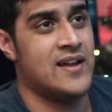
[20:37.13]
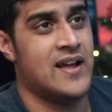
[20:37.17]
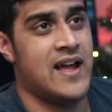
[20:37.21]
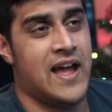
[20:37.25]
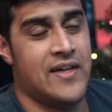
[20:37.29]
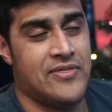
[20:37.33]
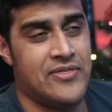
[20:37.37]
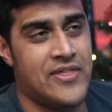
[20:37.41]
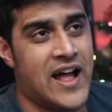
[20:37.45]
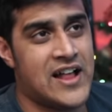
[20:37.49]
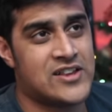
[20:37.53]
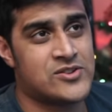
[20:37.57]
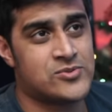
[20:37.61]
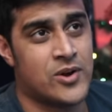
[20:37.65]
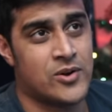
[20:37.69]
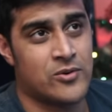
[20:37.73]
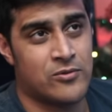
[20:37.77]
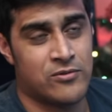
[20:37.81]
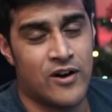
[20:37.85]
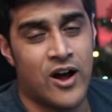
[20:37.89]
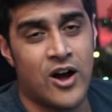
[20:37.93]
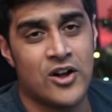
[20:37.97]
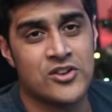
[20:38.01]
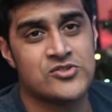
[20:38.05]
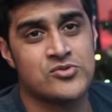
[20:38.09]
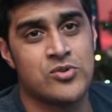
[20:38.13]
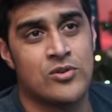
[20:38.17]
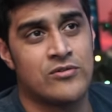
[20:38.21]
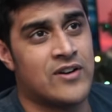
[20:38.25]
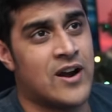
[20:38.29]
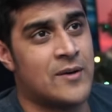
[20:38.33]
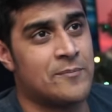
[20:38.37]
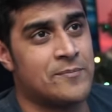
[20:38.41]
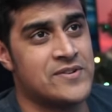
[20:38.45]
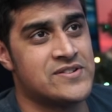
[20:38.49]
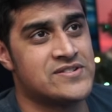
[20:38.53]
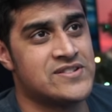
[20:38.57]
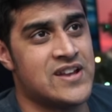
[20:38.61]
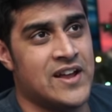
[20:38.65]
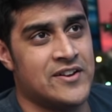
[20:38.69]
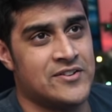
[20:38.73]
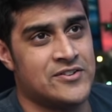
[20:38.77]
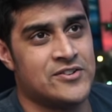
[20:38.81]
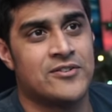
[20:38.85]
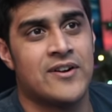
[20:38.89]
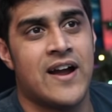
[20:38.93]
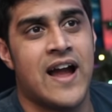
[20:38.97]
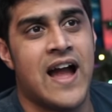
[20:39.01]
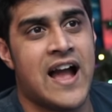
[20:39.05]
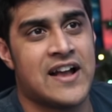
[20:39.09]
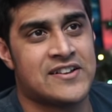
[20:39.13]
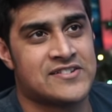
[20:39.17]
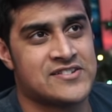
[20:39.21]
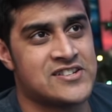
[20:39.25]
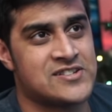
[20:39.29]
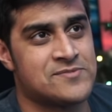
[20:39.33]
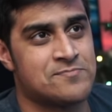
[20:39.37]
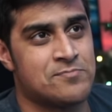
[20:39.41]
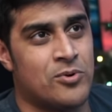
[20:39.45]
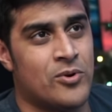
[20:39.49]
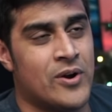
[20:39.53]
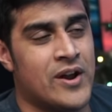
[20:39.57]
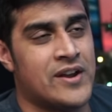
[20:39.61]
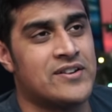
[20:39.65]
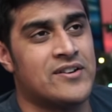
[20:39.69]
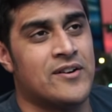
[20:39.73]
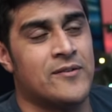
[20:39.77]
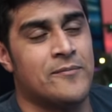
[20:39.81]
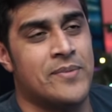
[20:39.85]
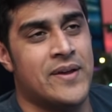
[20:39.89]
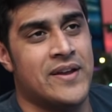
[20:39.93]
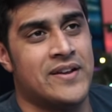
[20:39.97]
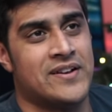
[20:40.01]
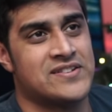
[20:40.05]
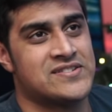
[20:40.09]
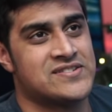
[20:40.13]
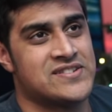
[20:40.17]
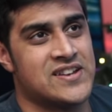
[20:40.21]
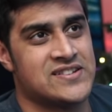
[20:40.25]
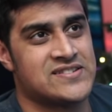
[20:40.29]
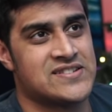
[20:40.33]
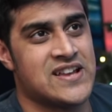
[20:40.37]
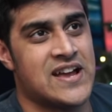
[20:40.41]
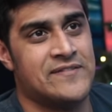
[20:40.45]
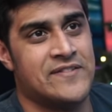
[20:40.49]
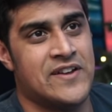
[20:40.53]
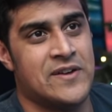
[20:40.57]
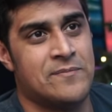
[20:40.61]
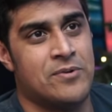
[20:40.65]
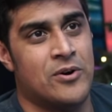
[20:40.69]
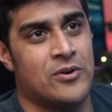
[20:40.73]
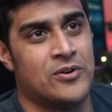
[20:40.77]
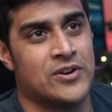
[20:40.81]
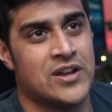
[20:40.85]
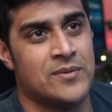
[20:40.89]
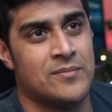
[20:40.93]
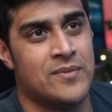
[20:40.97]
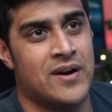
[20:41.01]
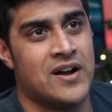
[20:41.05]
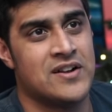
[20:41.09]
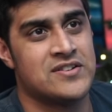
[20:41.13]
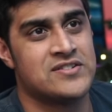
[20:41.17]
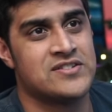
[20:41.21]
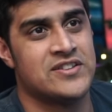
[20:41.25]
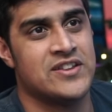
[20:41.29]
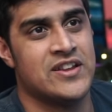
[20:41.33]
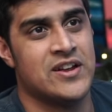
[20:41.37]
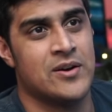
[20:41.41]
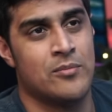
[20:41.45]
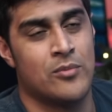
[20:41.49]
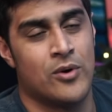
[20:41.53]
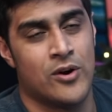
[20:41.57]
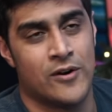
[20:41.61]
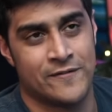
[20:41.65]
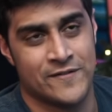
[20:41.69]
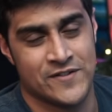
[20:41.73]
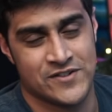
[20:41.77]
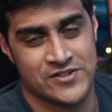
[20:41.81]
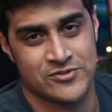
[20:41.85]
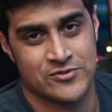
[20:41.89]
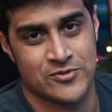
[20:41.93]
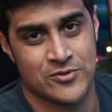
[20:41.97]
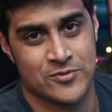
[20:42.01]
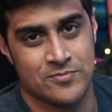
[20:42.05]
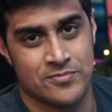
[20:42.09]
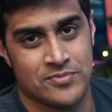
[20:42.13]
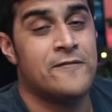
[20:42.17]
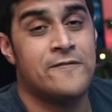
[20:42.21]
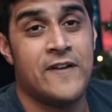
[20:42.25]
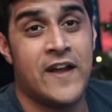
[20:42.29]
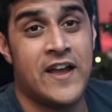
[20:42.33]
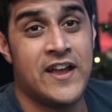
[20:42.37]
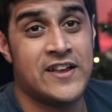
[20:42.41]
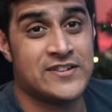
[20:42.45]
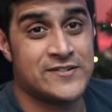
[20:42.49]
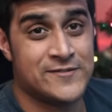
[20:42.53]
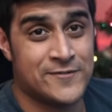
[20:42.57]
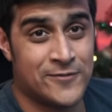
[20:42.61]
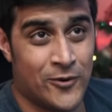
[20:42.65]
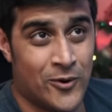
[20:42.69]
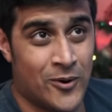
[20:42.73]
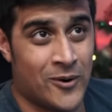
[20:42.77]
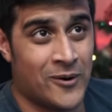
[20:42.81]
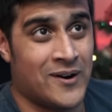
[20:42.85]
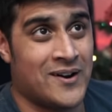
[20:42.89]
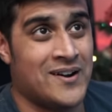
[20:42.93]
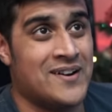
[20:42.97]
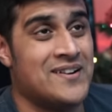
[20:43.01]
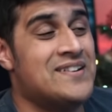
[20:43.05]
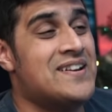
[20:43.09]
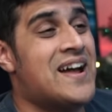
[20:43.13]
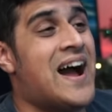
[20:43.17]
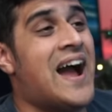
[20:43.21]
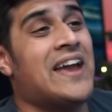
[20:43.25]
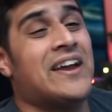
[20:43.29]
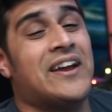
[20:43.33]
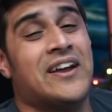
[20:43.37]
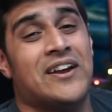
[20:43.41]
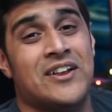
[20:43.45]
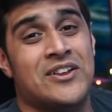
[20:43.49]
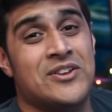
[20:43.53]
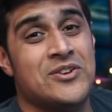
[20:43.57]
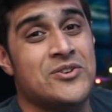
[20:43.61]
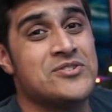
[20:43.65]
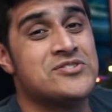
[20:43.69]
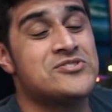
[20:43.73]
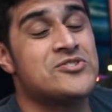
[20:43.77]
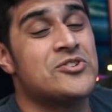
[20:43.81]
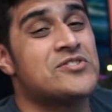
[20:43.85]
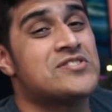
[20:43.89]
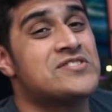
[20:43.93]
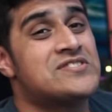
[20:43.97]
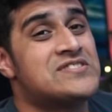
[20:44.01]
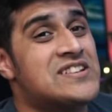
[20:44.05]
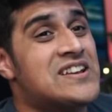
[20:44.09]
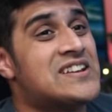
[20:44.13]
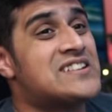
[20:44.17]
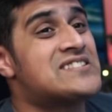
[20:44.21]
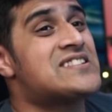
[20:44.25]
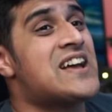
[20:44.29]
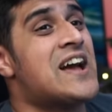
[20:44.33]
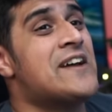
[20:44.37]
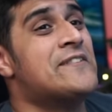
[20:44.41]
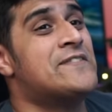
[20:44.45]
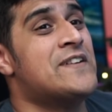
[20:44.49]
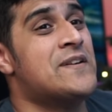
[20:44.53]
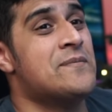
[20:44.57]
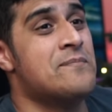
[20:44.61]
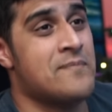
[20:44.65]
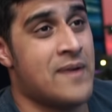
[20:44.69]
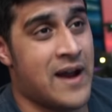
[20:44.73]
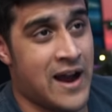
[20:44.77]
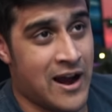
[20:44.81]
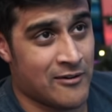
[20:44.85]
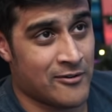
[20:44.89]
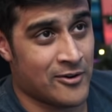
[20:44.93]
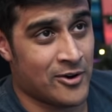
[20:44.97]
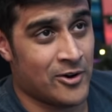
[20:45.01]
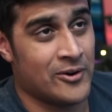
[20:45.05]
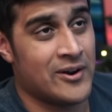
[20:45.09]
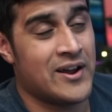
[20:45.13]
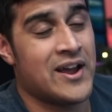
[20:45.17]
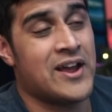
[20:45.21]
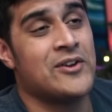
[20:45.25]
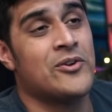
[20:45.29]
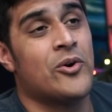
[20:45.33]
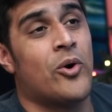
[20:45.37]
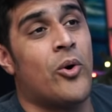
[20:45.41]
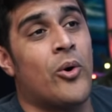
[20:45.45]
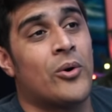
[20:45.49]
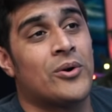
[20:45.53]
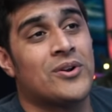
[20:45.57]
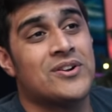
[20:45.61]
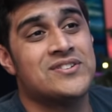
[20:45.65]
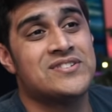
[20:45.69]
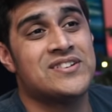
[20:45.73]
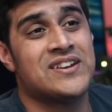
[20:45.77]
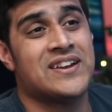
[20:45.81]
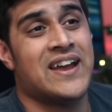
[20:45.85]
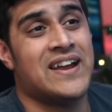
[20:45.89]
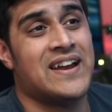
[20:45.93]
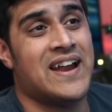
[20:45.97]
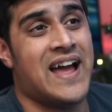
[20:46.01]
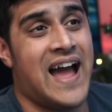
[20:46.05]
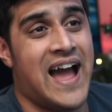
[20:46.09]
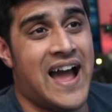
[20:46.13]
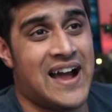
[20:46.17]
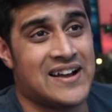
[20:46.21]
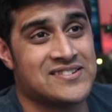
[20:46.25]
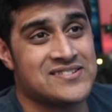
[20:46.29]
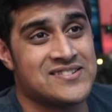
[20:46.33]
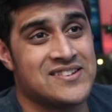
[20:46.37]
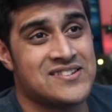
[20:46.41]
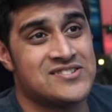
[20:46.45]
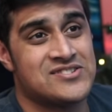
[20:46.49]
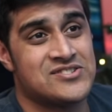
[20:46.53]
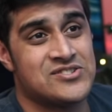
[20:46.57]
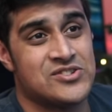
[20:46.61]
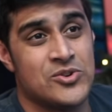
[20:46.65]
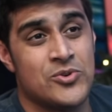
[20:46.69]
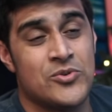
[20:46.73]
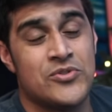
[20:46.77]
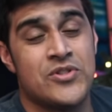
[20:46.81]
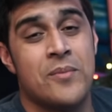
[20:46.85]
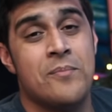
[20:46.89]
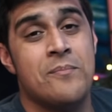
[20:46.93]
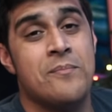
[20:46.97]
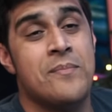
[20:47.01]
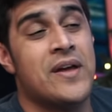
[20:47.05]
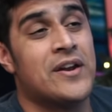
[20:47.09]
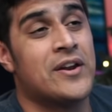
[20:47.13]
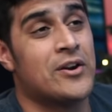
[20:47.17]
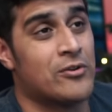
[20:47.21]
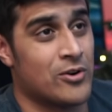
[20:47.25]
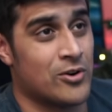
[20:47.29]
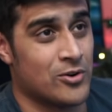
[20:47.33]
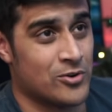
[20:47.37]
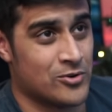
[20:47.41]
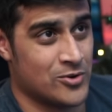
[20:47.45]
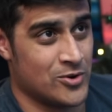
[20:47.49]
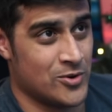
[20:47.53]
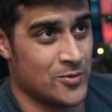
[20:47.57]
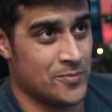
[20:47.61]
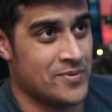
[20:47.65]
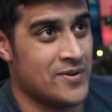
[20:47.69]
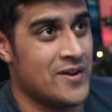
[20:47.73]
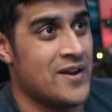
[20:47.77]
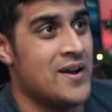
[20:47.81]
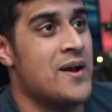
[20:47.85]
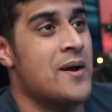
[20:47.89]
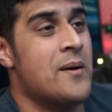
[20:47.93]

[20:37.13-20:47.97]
And that's what Ralts will represent, your access point of being a 6 IV Pokemon to the Amorphous group. Phase 4, now you're going to use your 6 IV Marill in order to get access to the Mineral group.